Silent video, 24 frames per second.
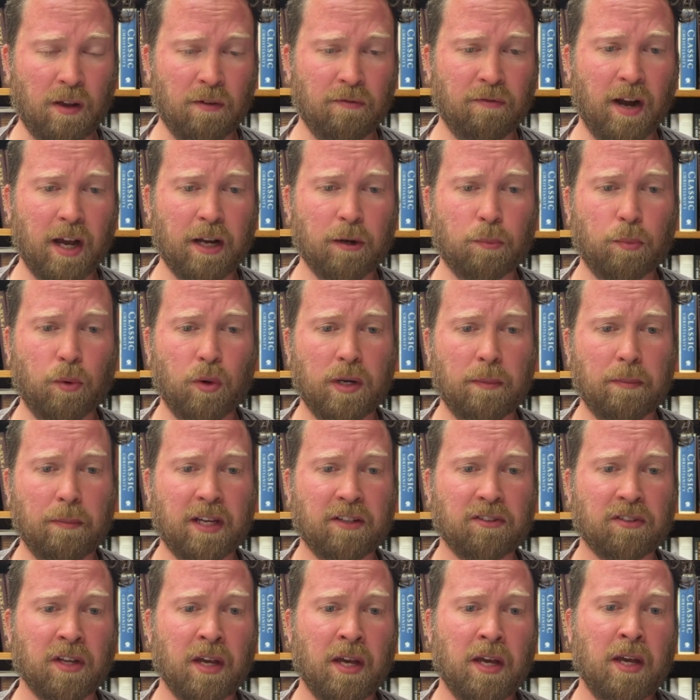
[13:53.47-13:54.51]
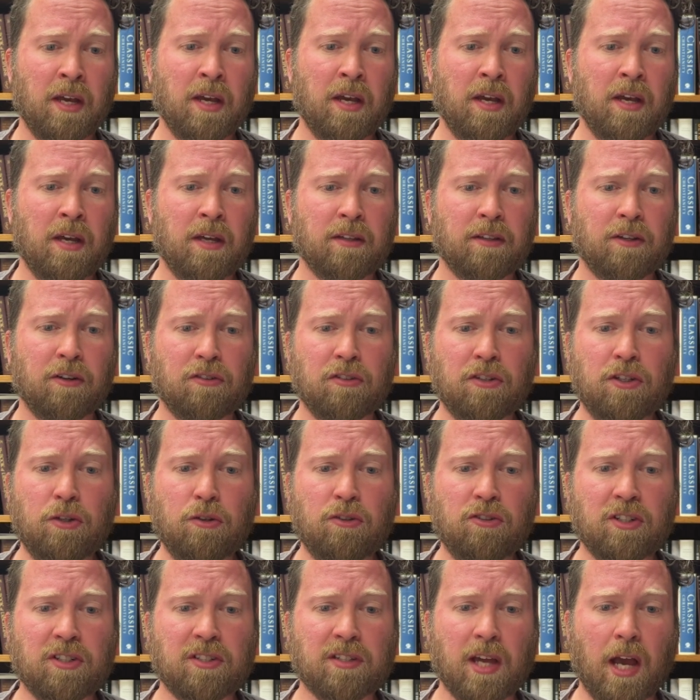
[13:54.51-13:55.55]
Final point he makes, there's a
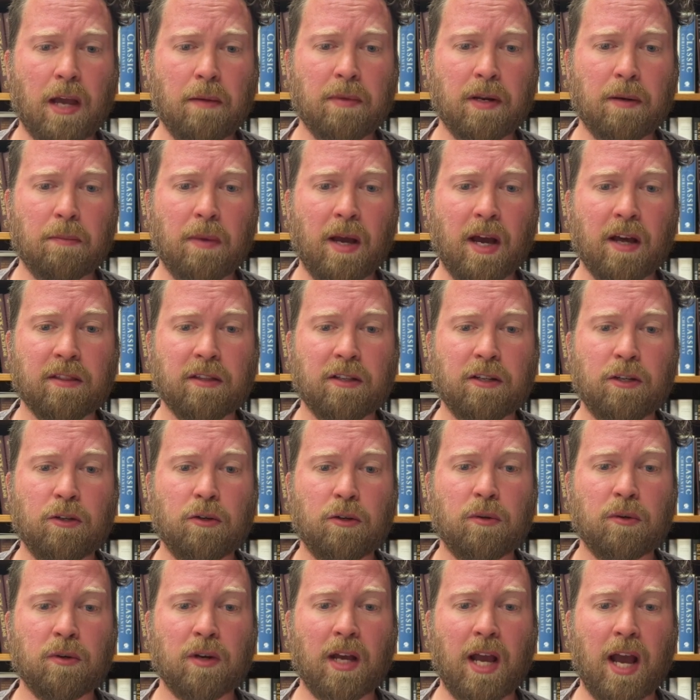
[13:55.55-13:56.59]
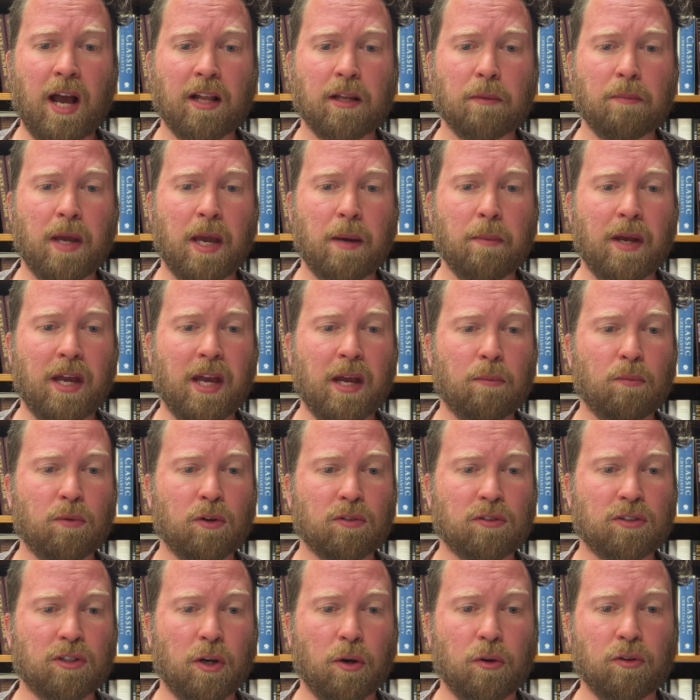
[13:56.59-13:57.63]
huge excitement about the new Alabama
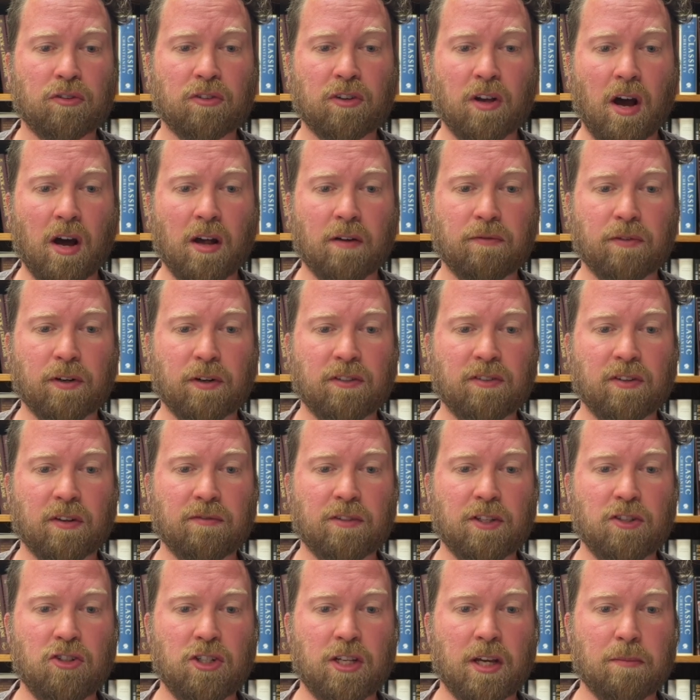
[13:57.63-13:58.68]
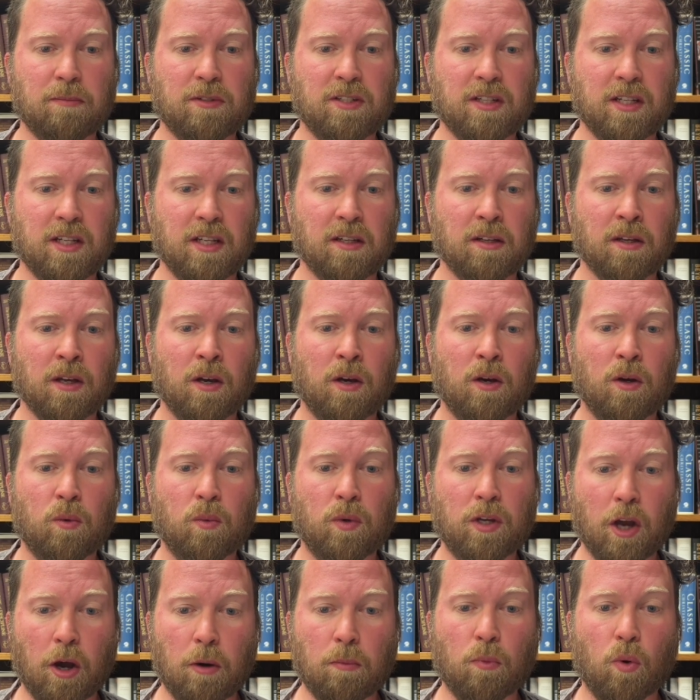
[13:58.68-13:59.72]
Emerald Coast Conference of the GMC.
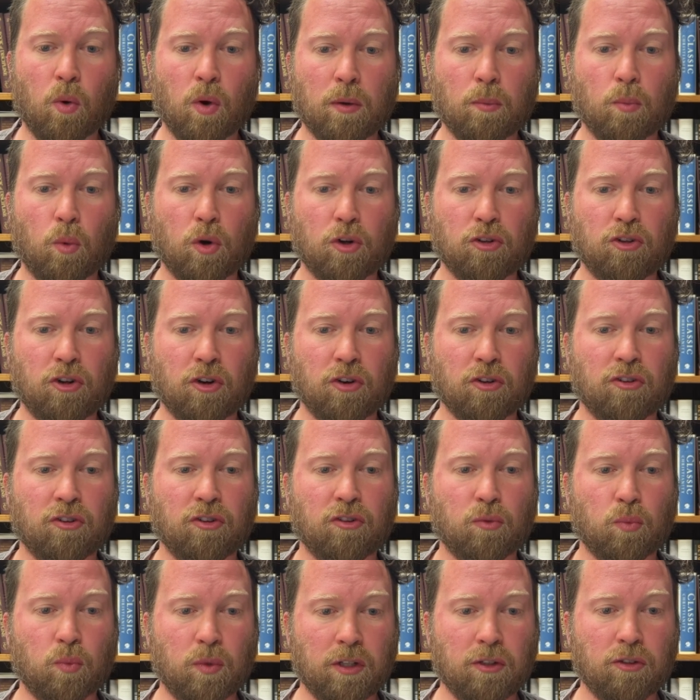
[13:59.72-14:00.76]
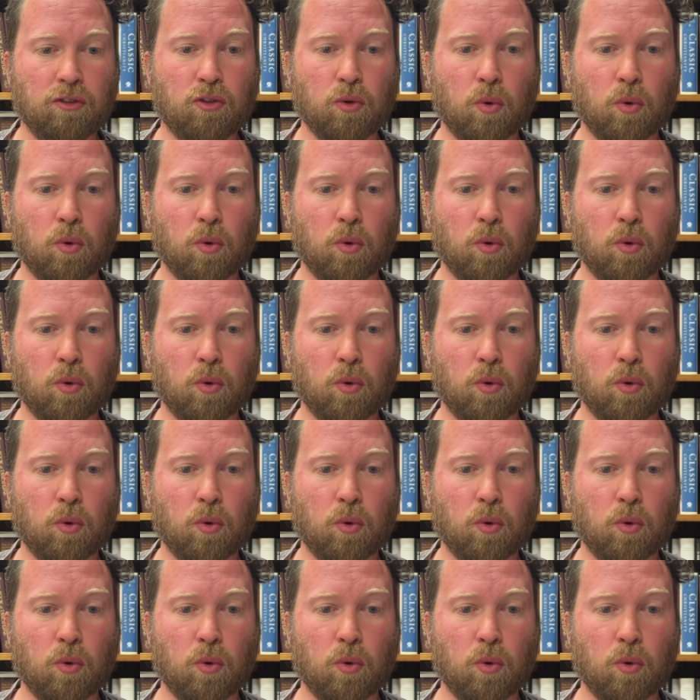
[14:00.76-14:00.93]
We hope more and more churches will